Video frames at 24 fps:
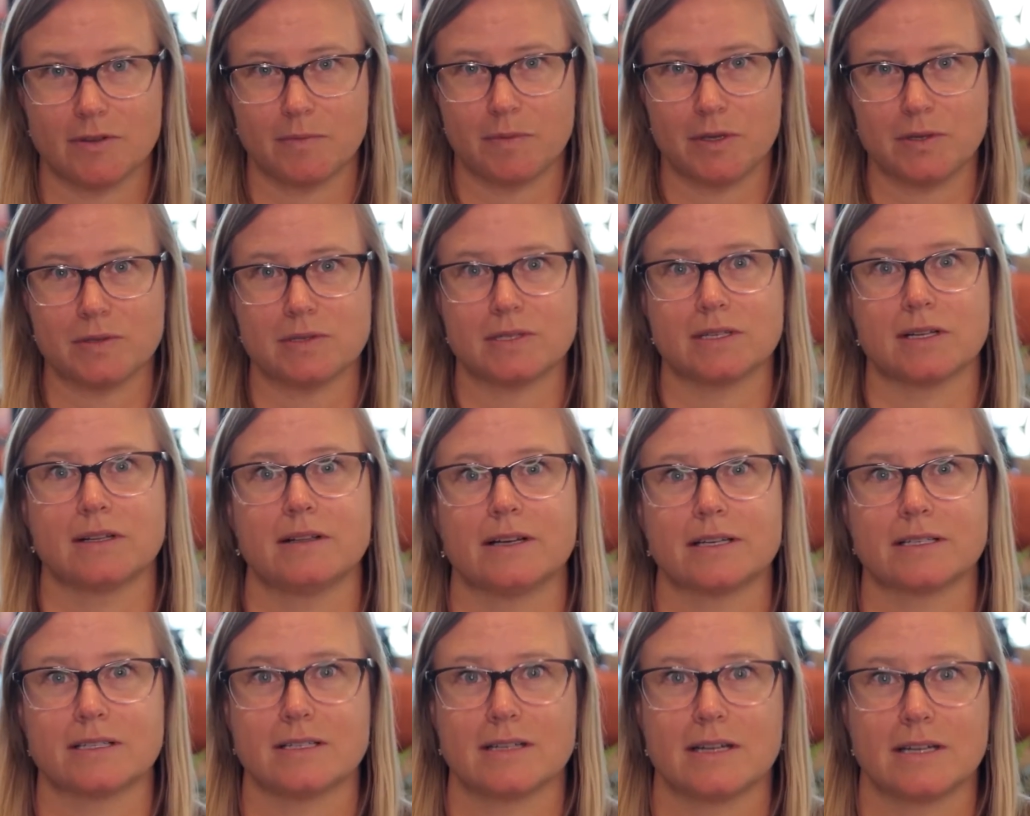abuse,
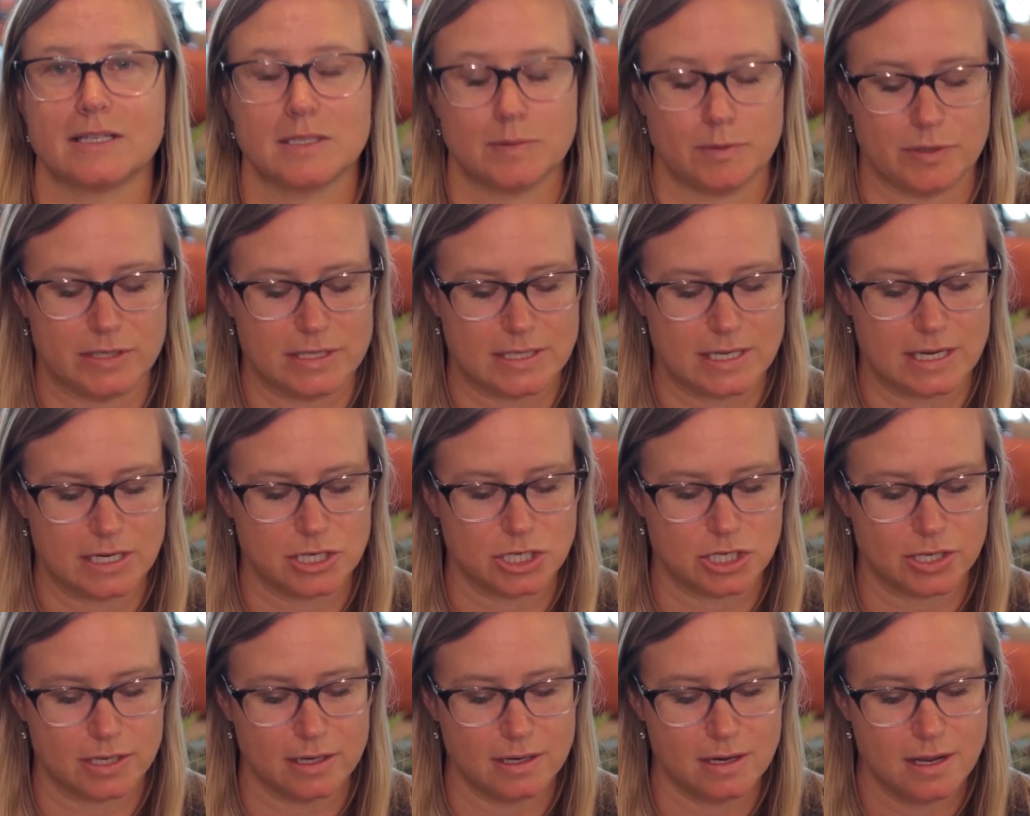neglect, and
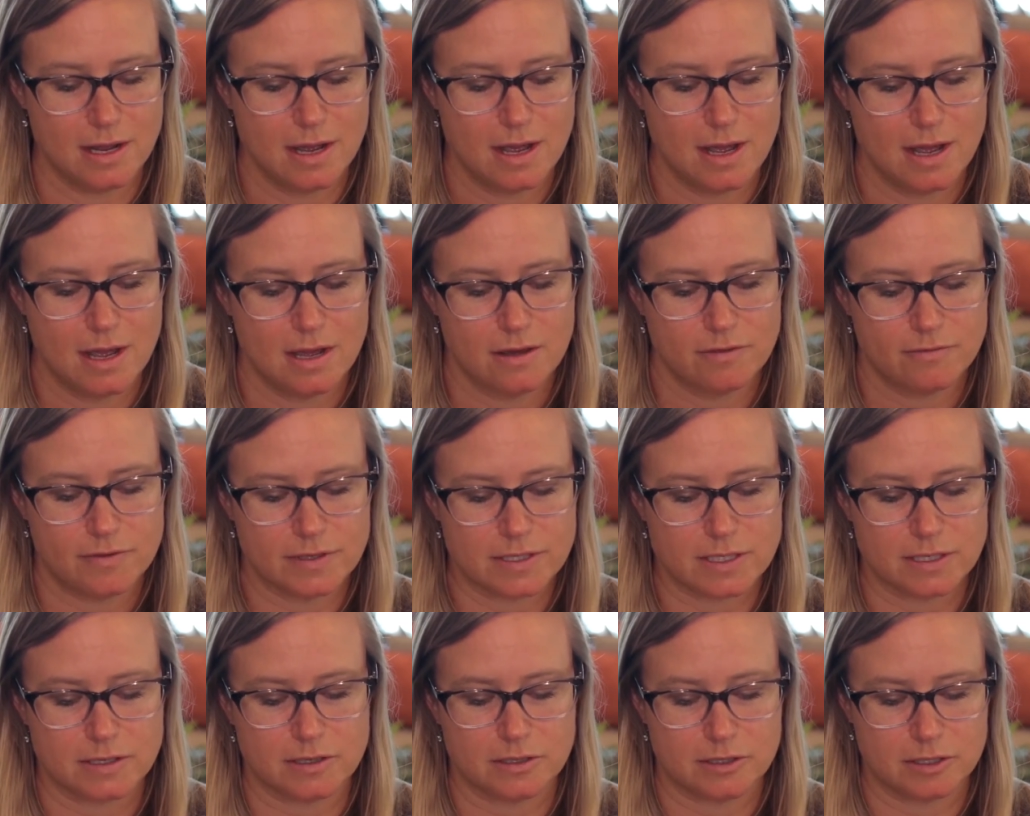exploitation.
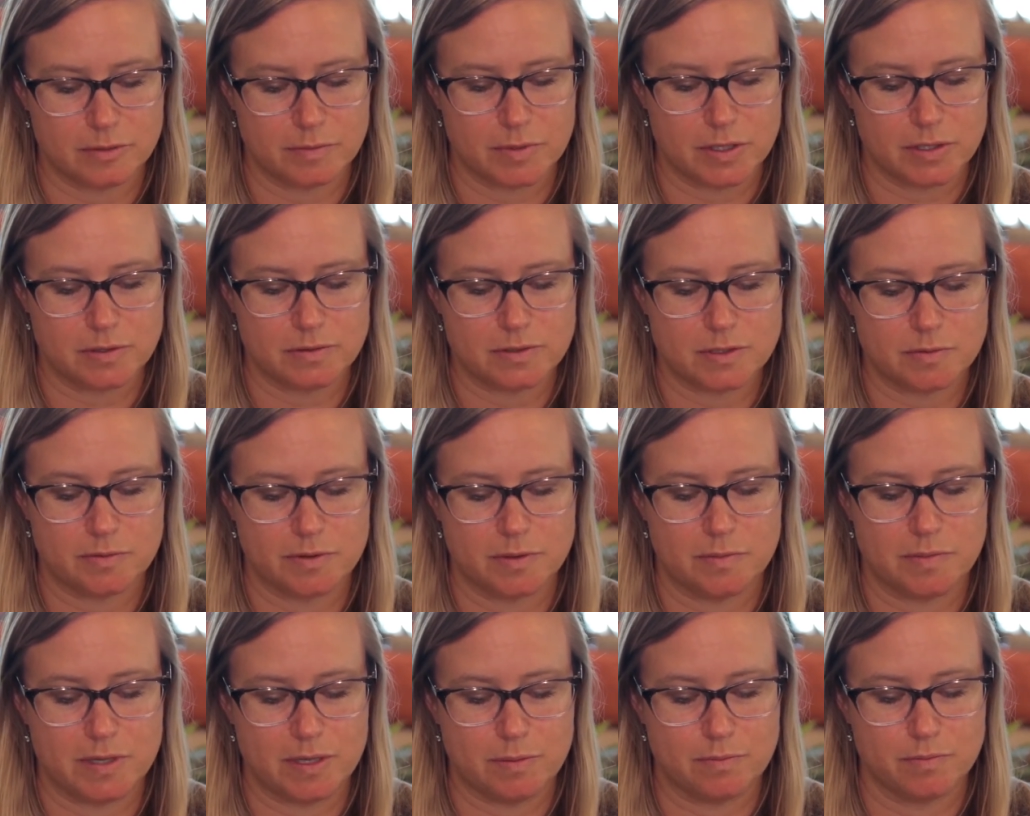Physical abuse
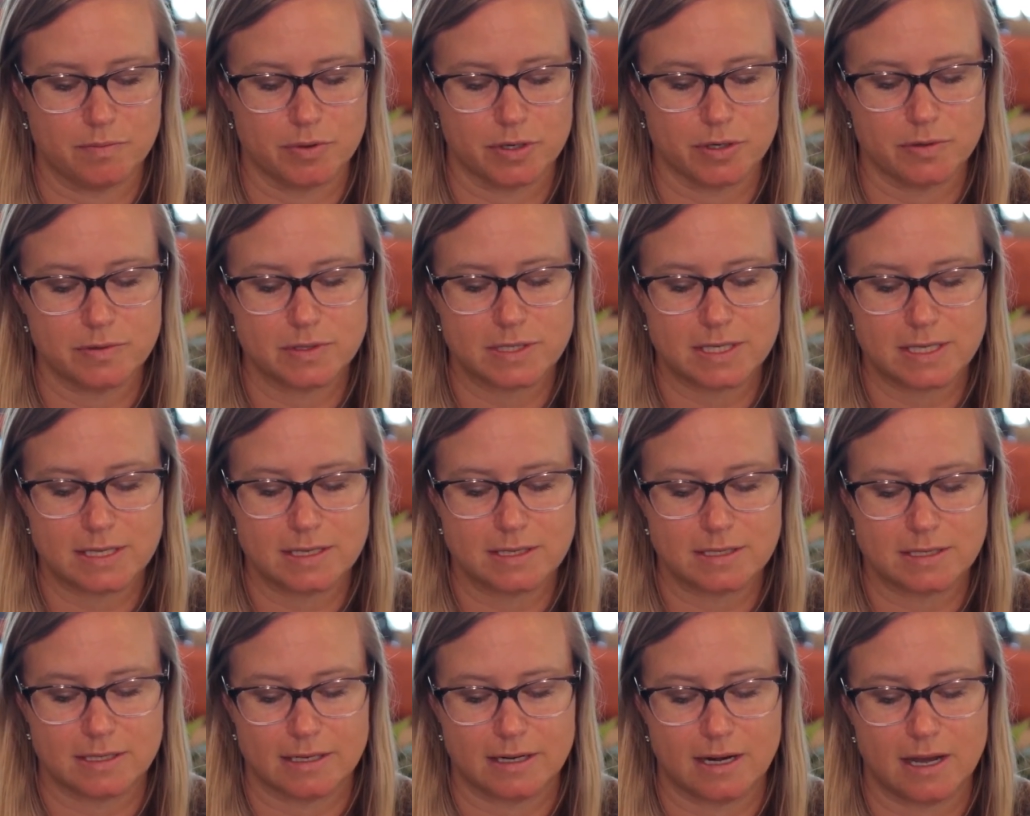would be
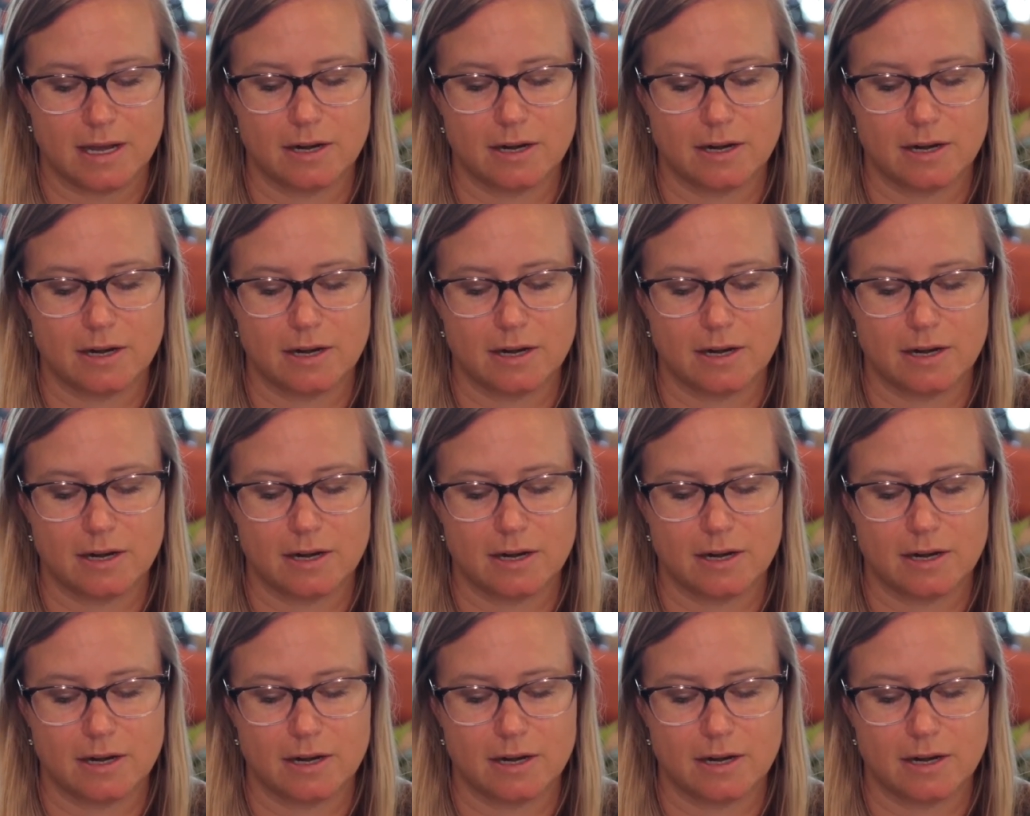bruises and